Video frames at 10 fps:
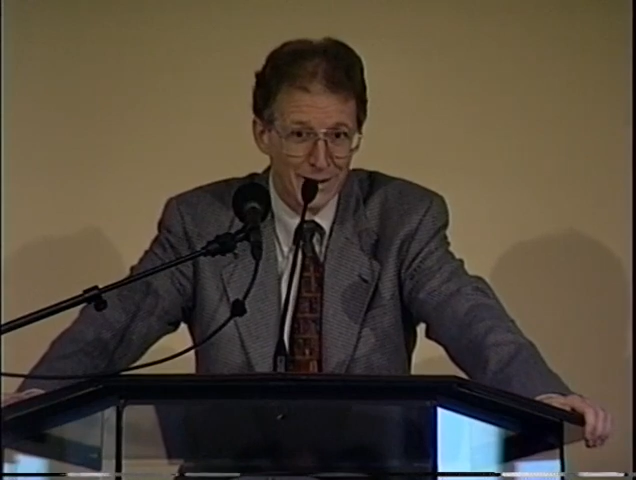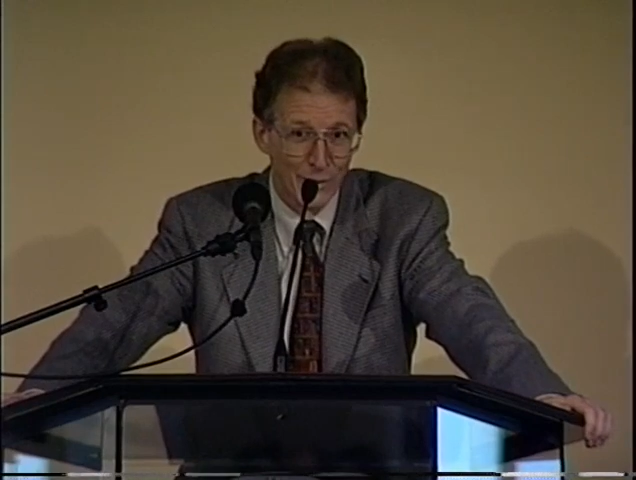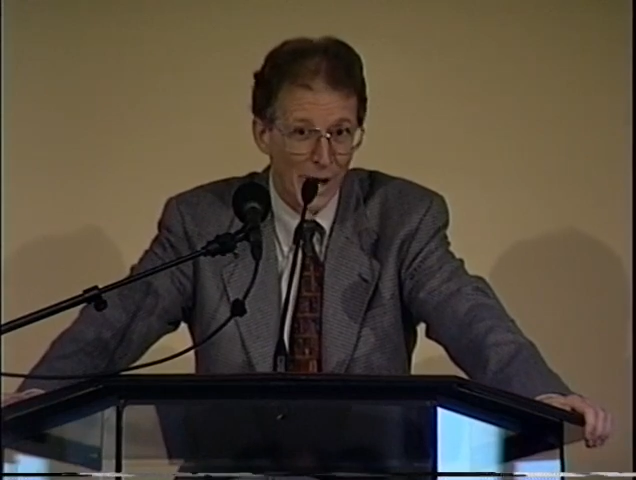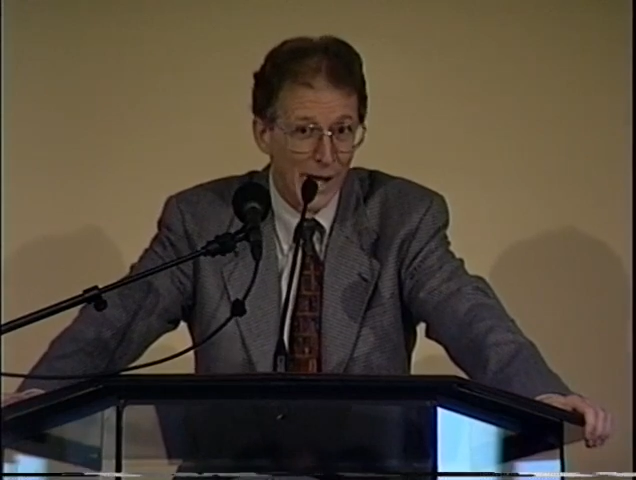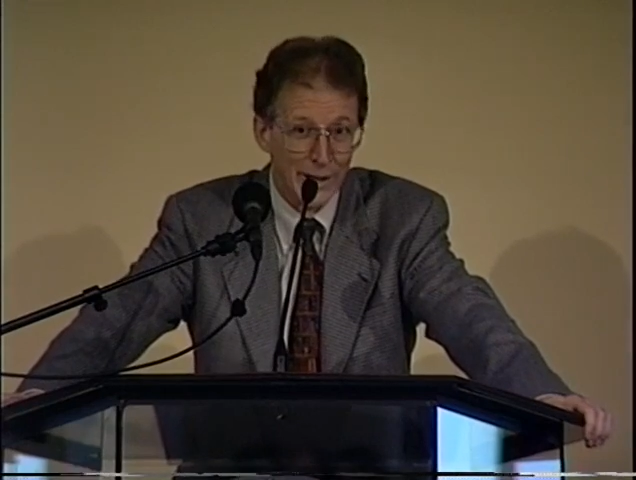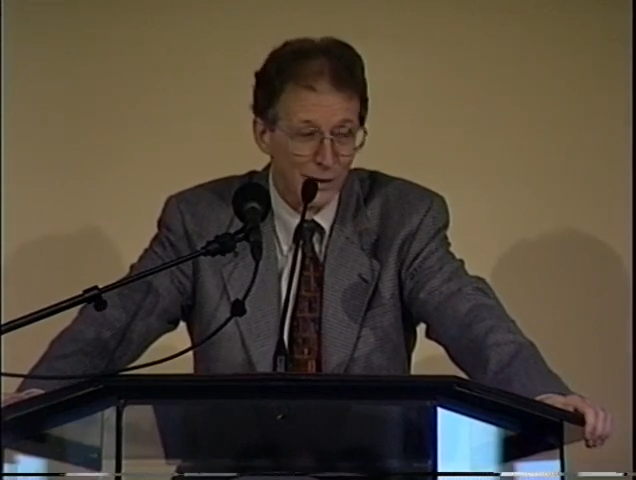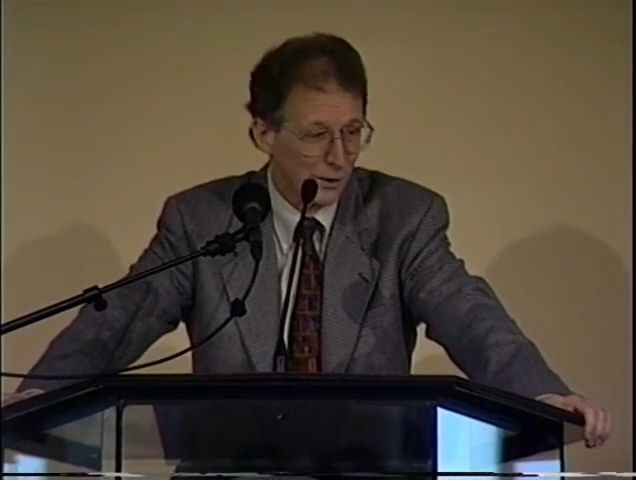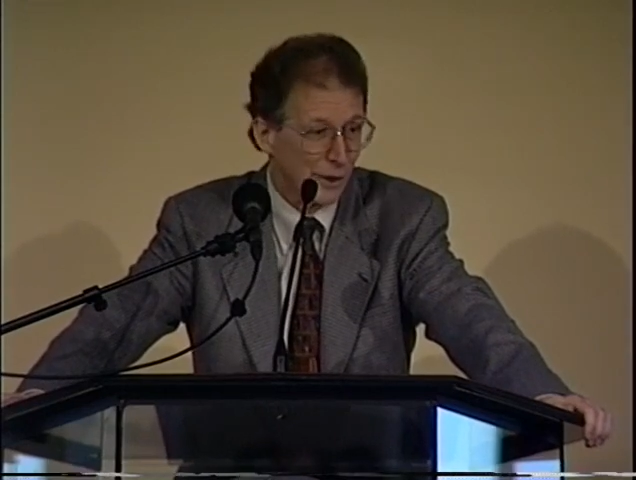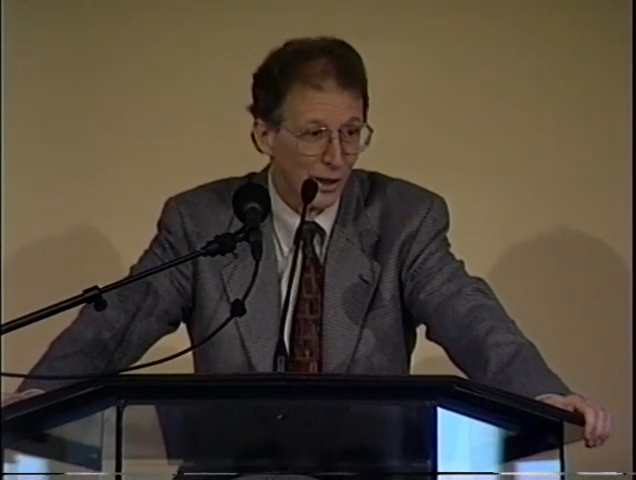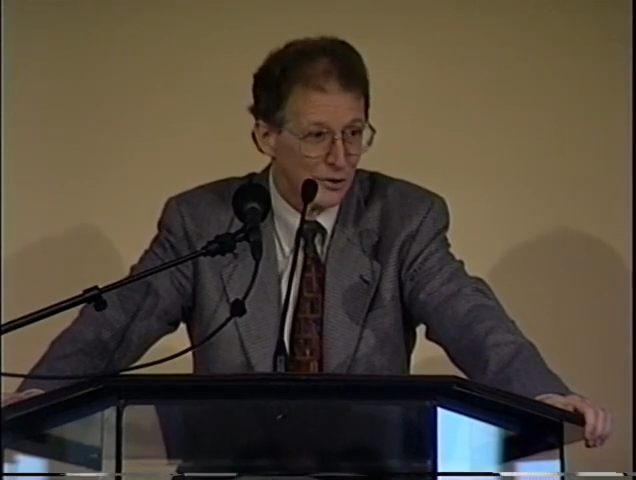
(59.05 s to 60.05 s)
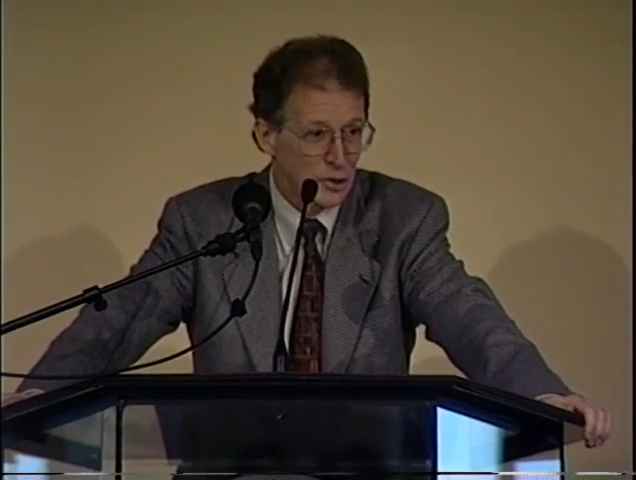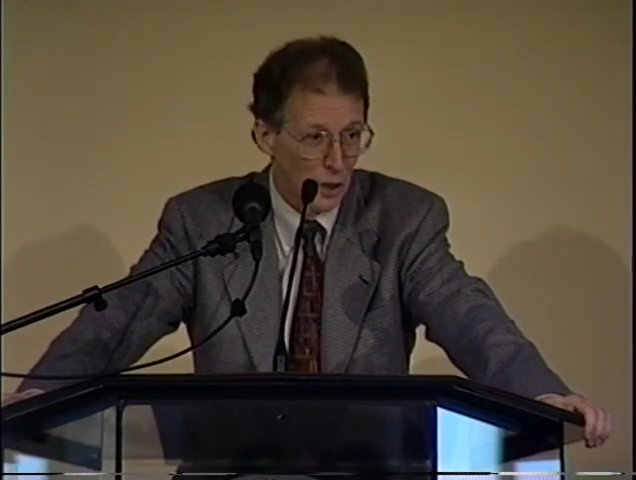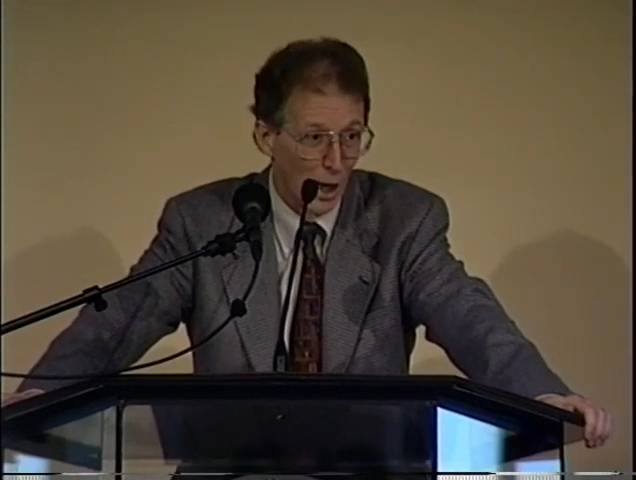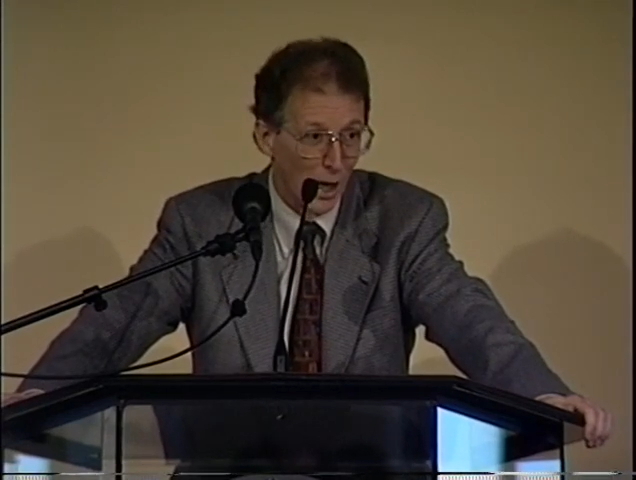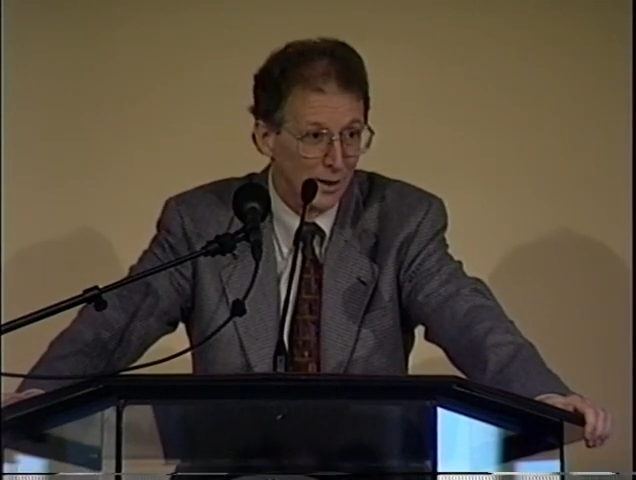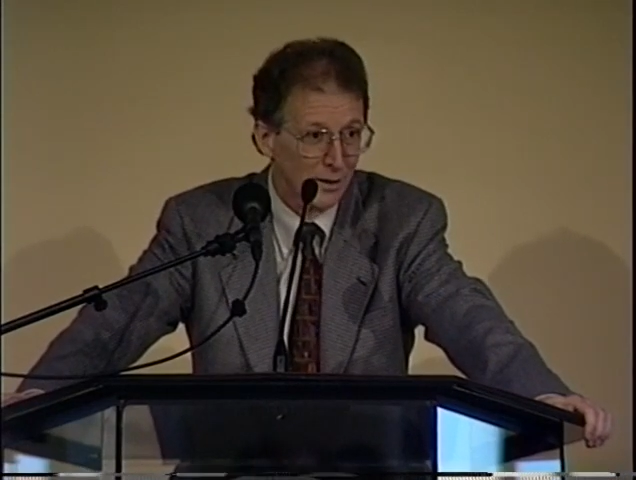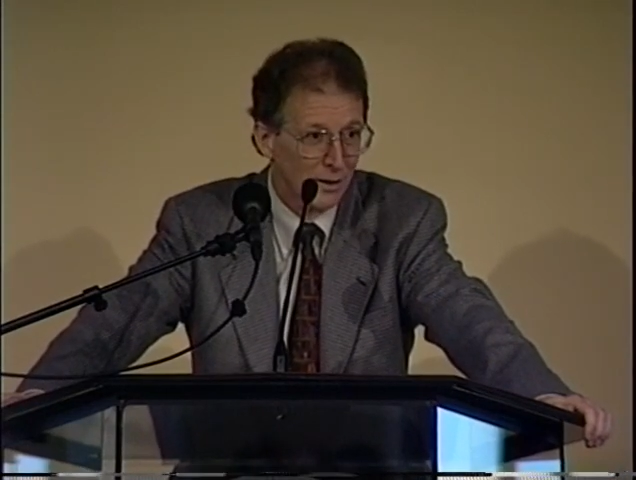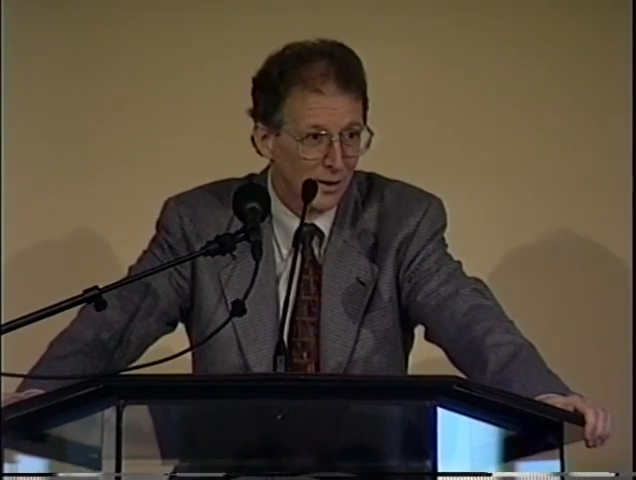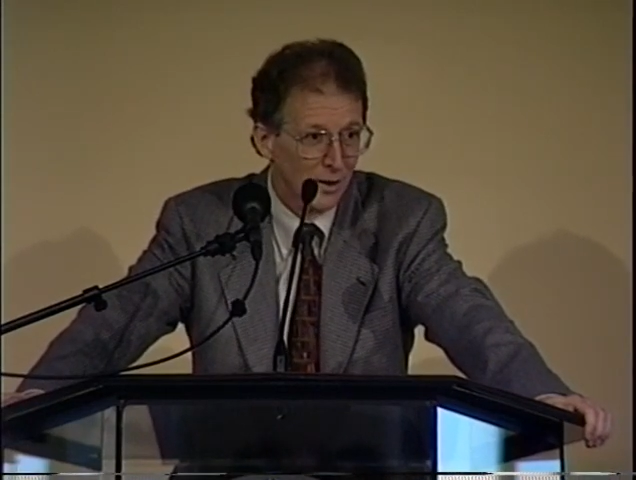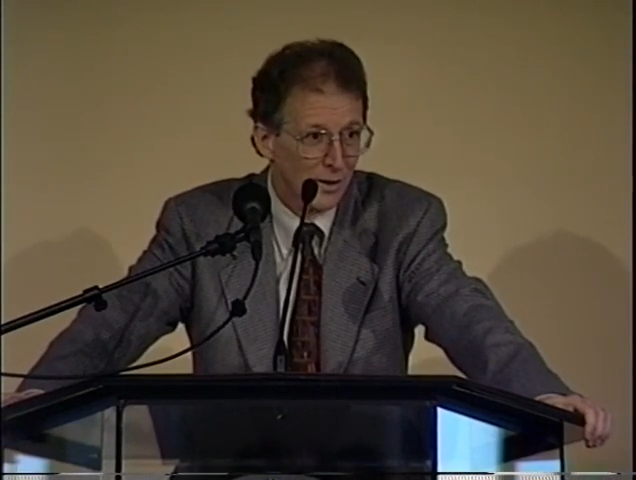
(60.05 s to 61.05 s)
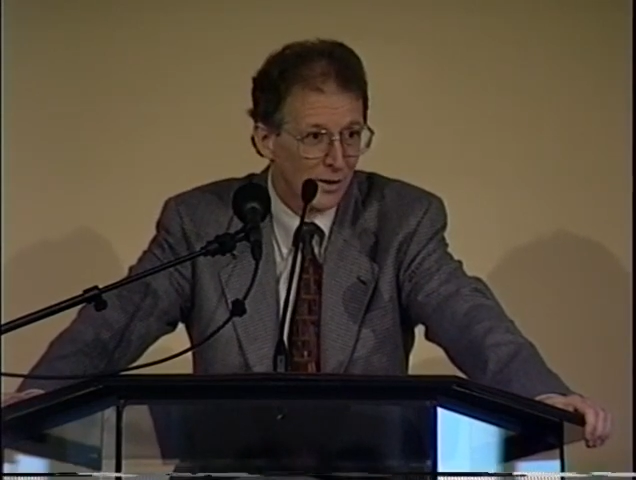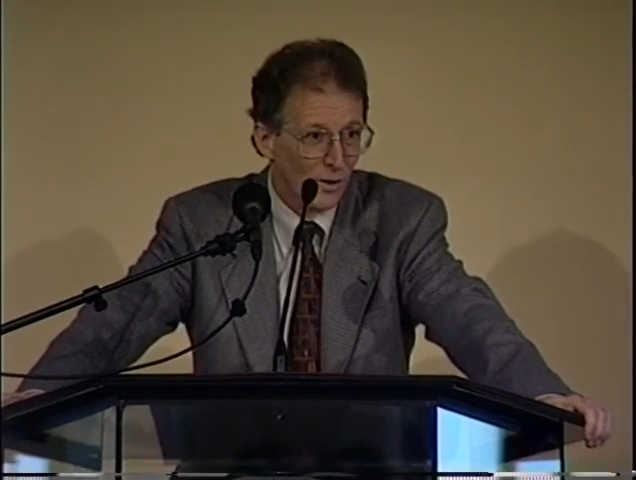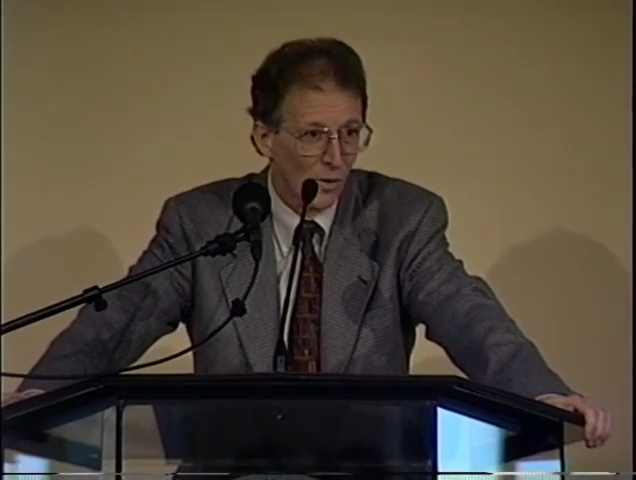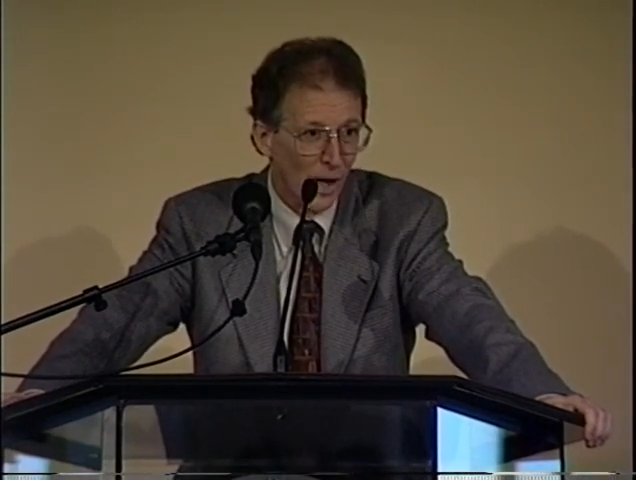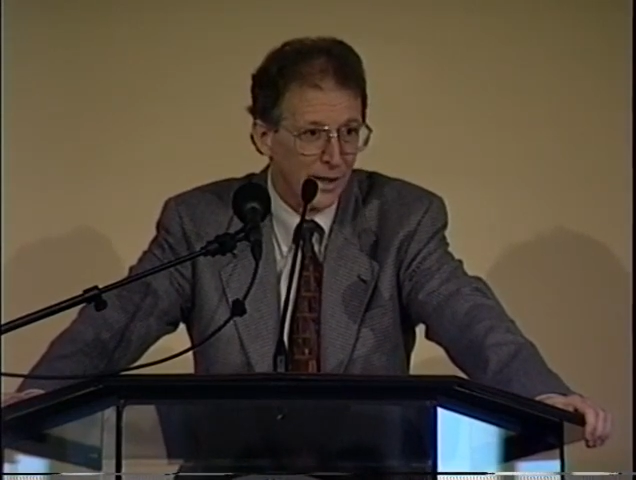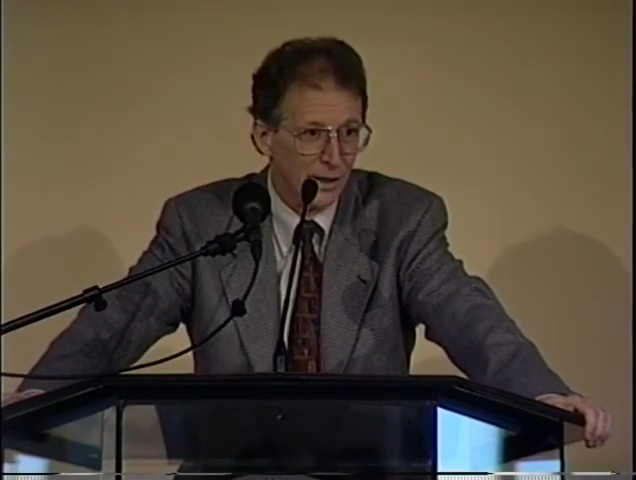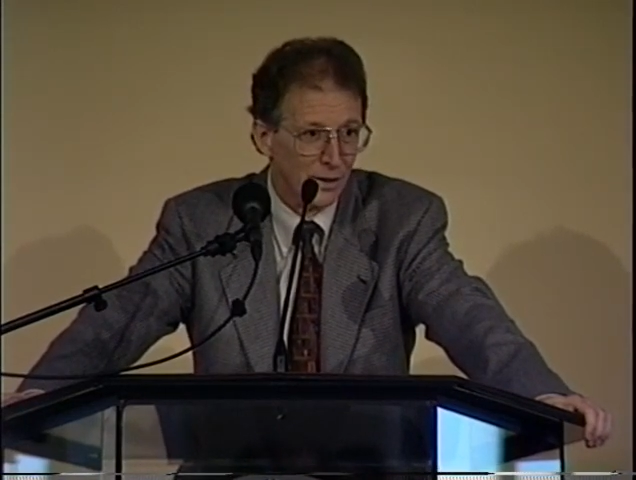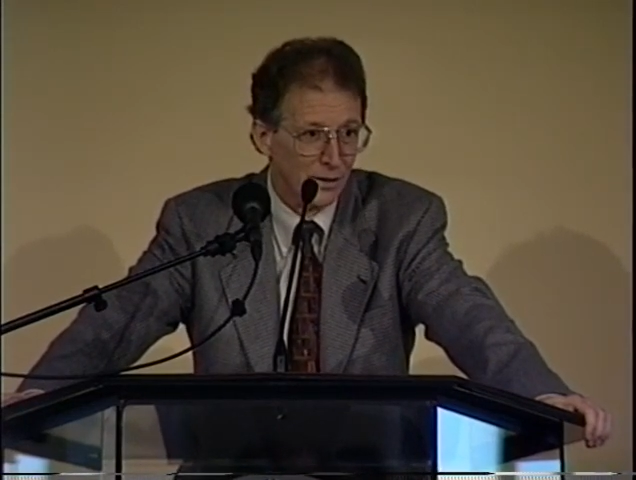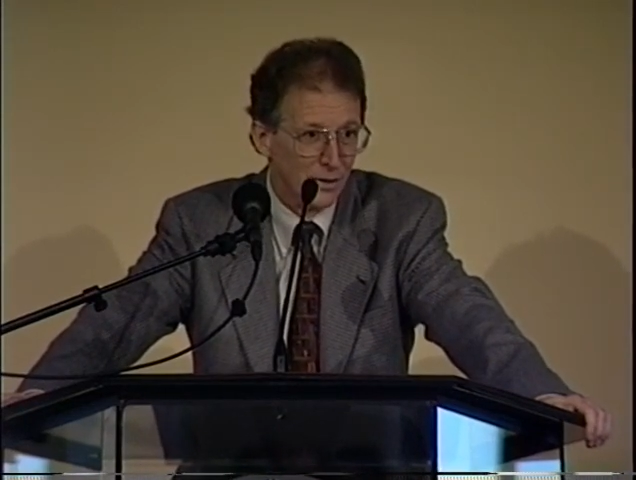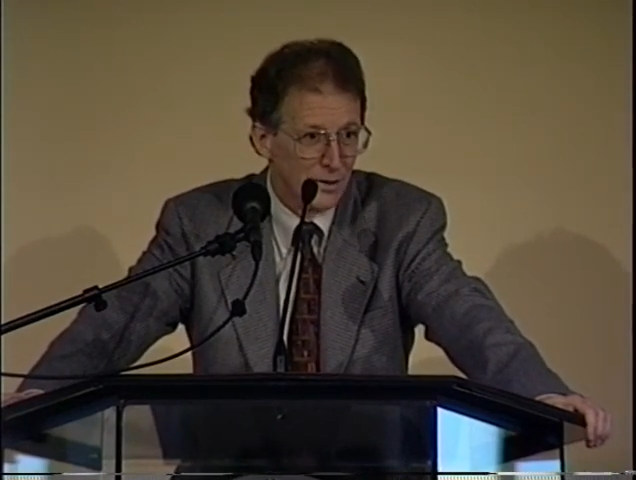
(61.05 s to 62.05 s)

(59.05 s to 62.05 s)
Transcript: when I hear a gunshot or I hear